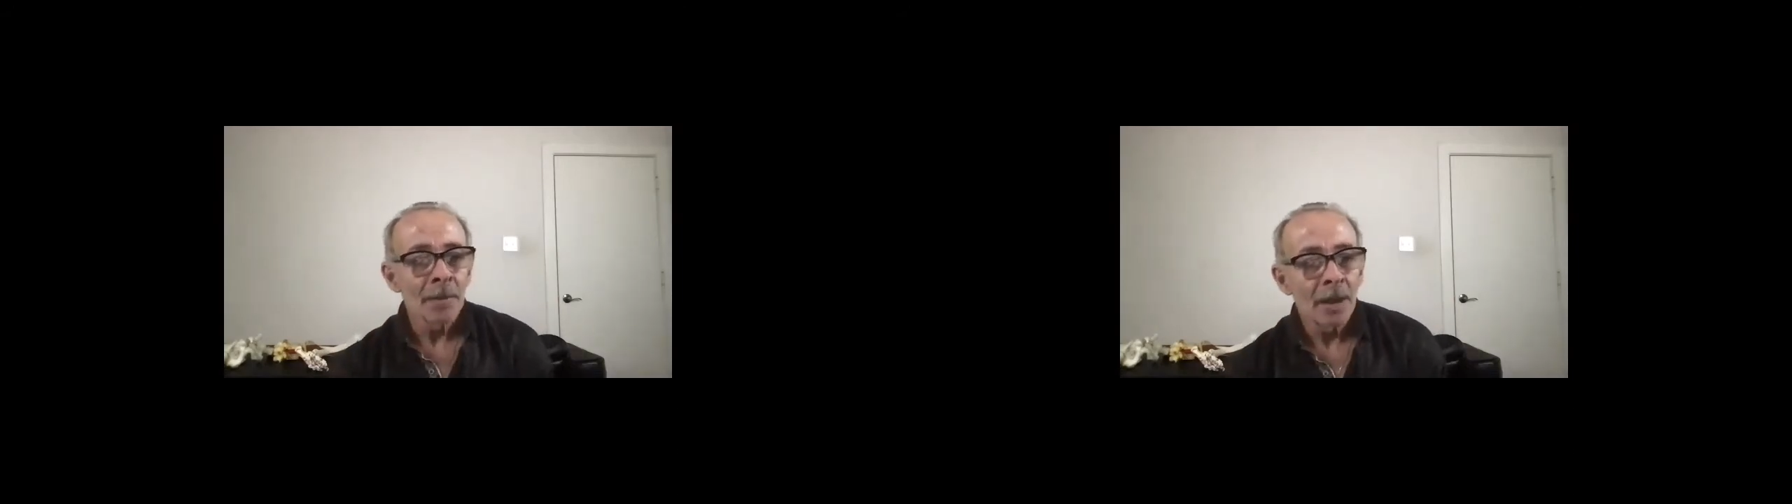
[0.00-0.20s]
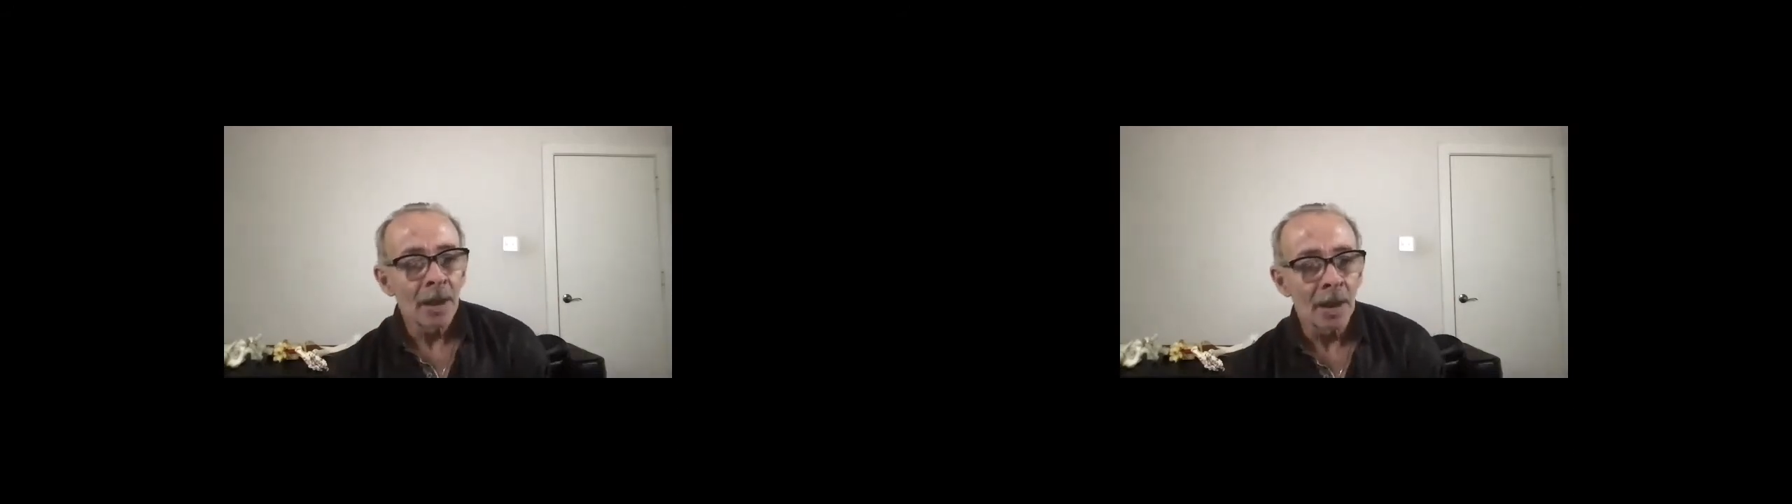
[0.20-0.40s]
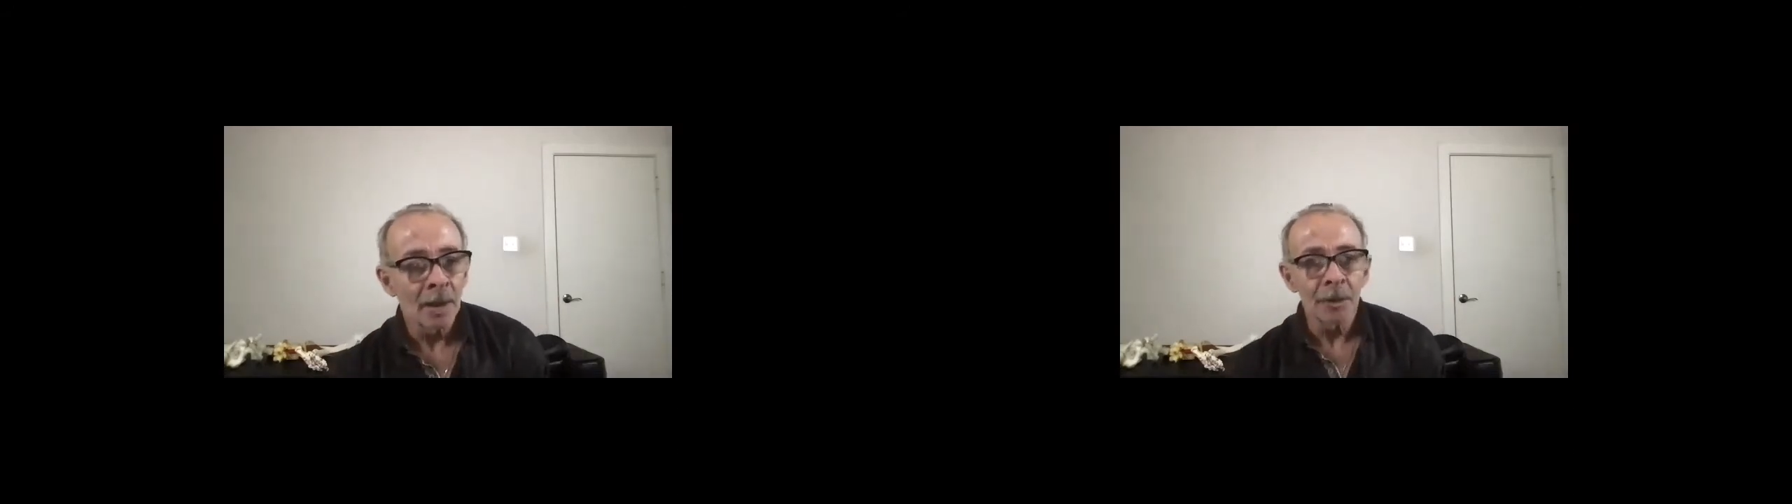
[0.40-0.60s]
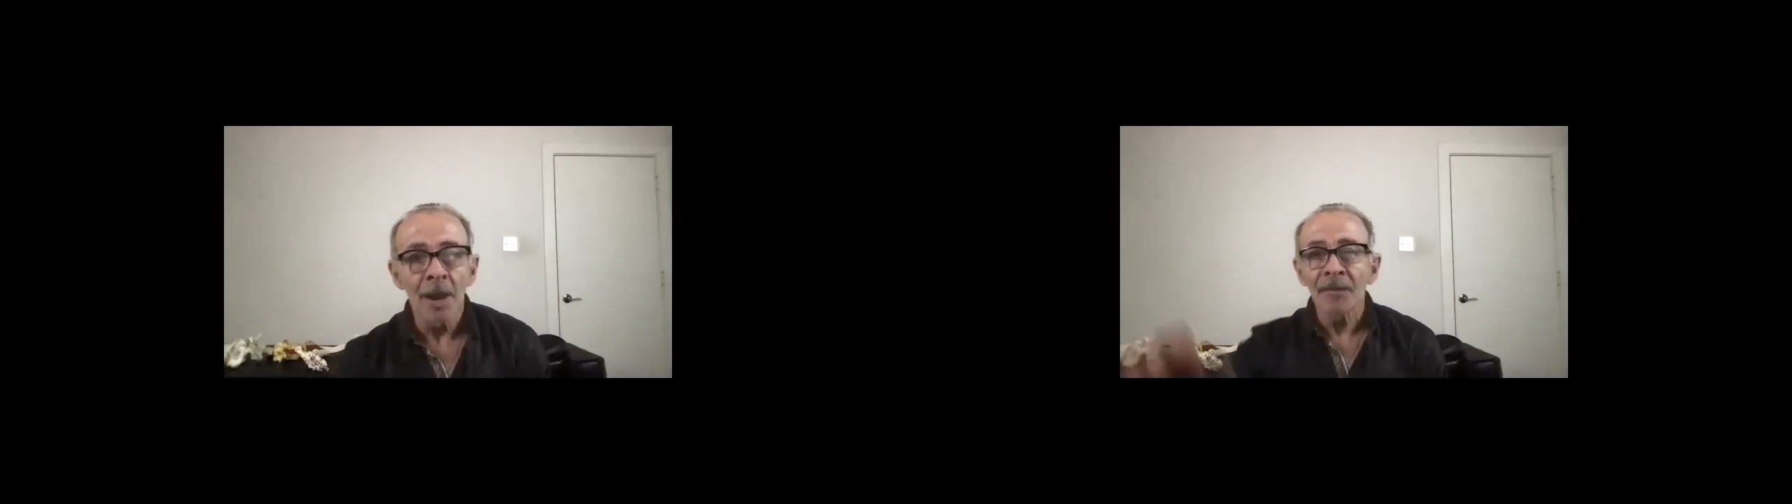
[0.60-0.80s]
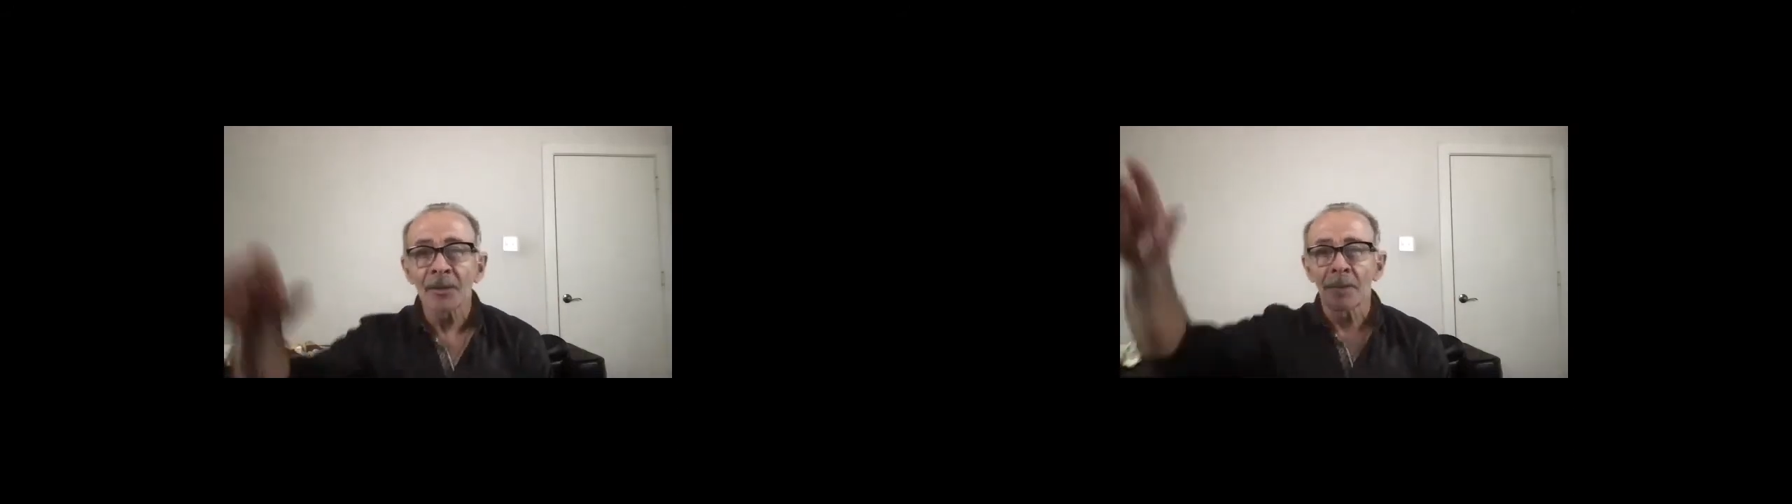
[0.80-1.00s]
You
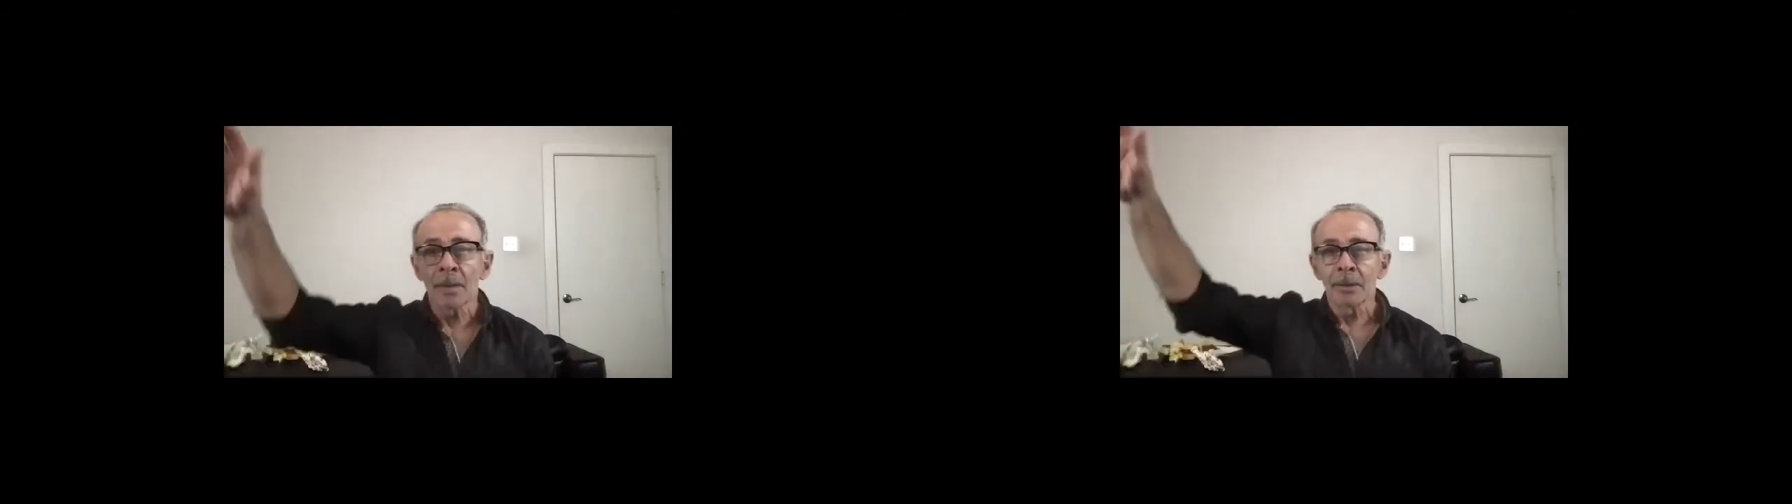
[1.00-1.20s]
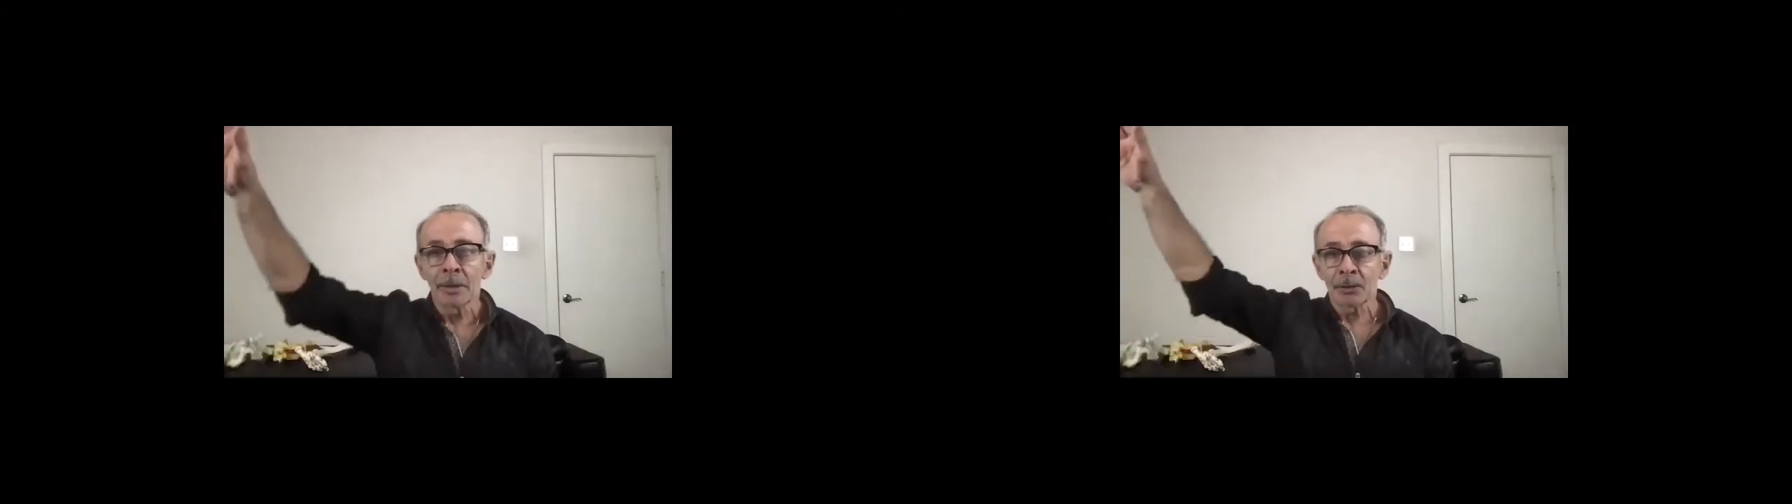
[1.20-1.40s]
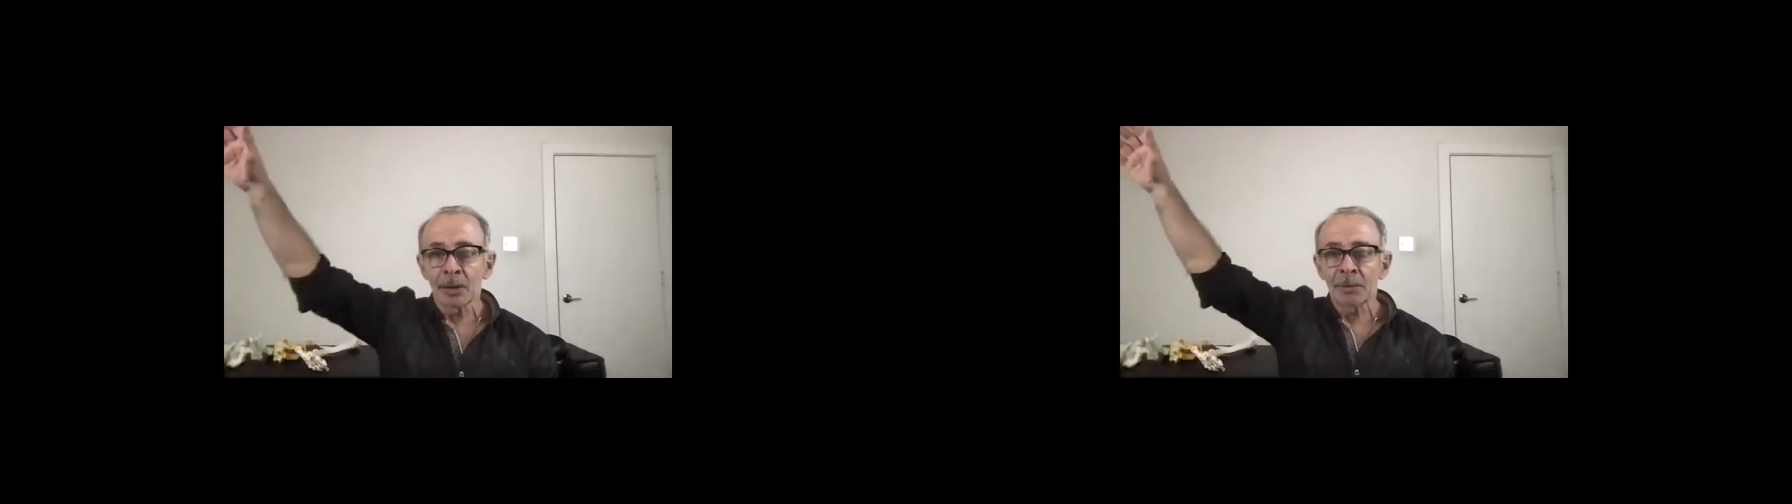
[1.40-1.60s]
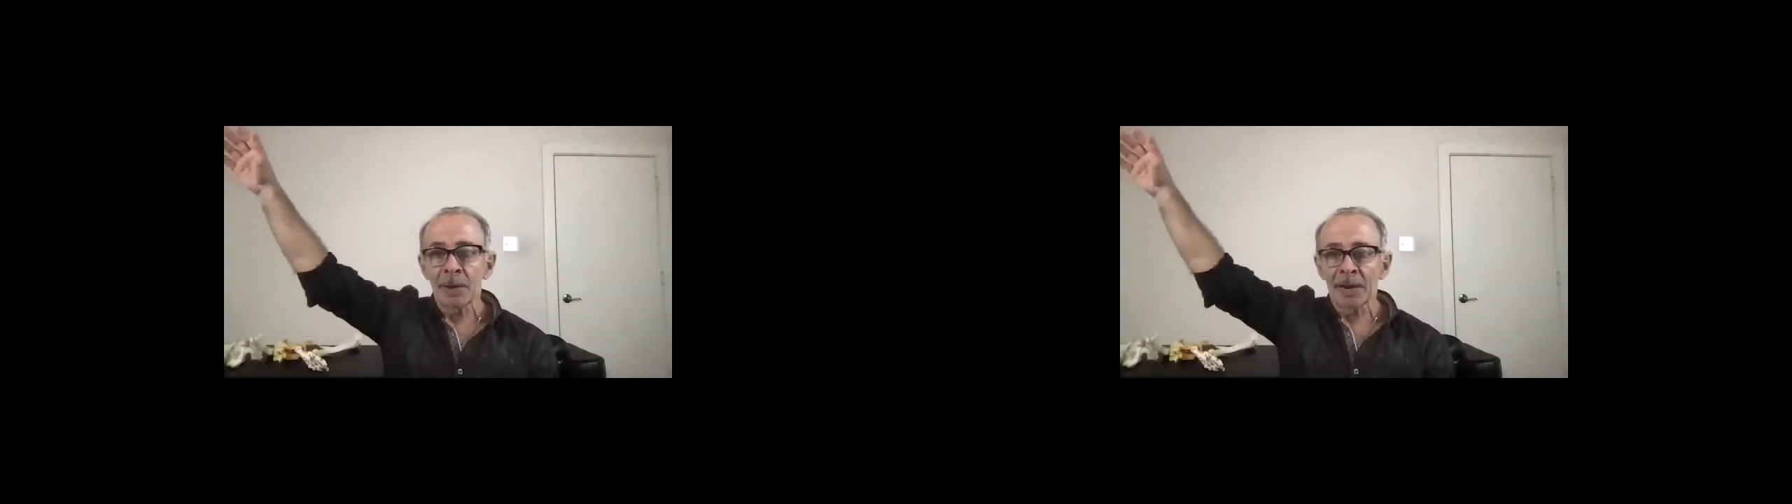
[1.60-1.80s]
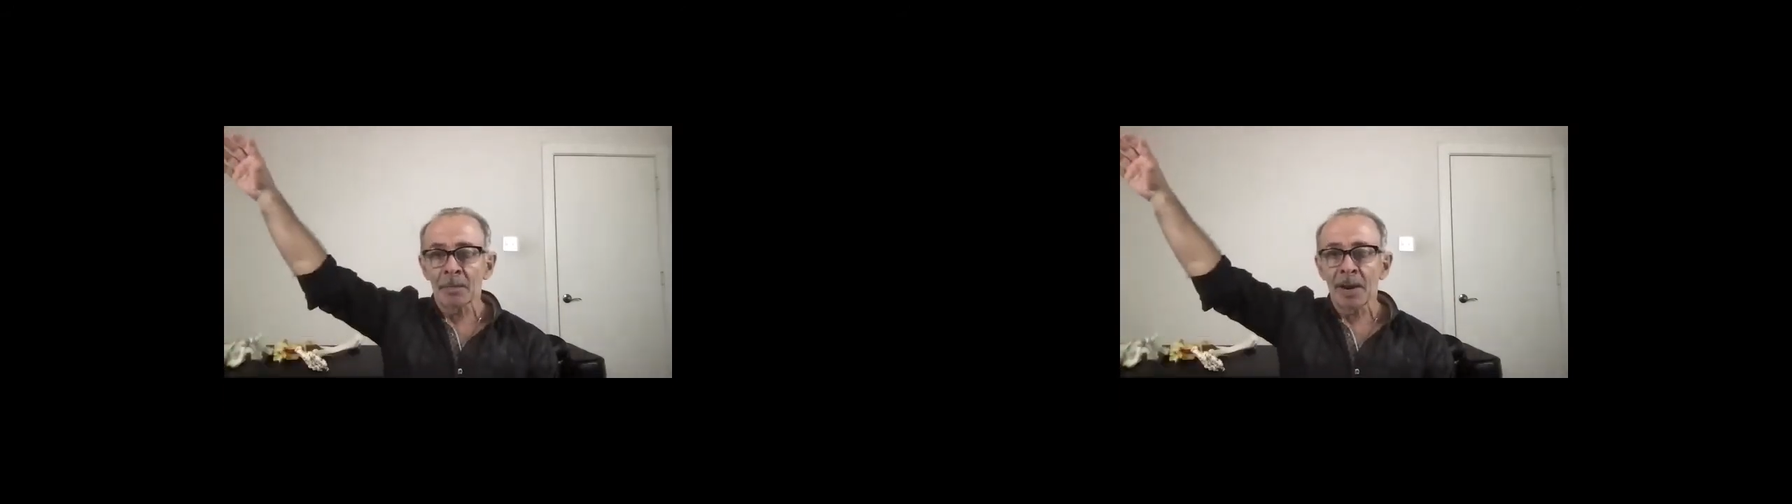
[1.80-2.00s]
have to be able to stretch
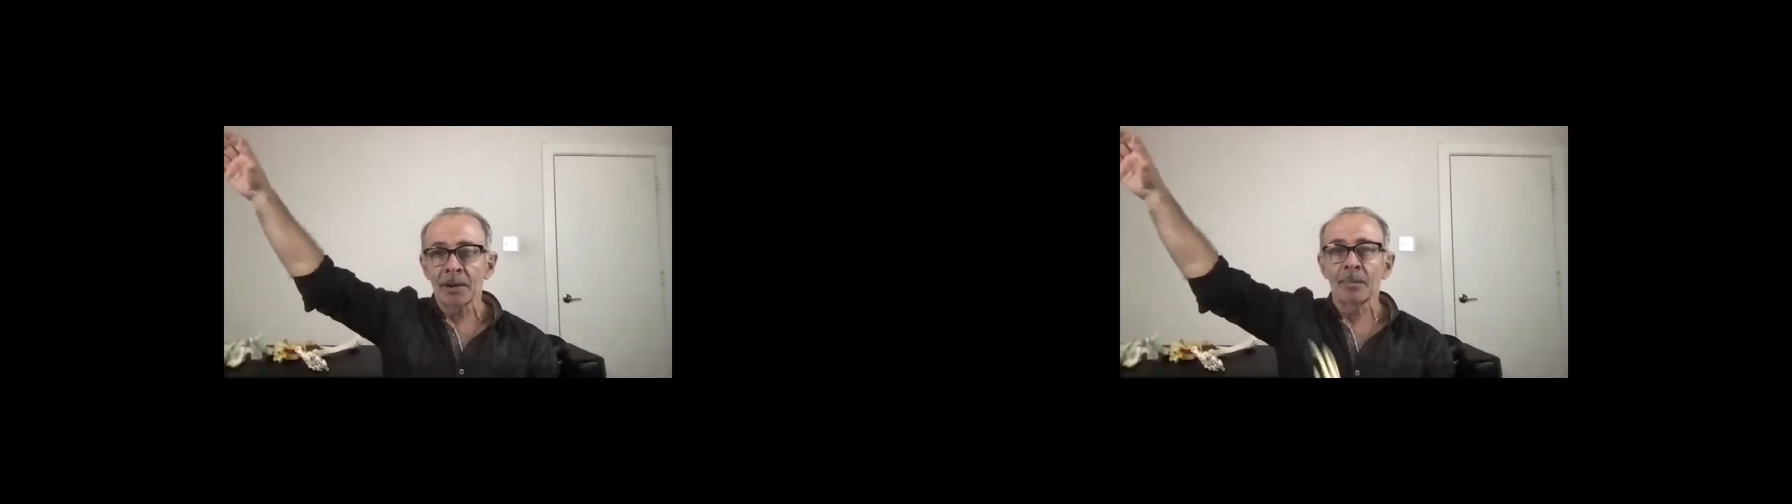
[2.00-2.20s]
pec minor,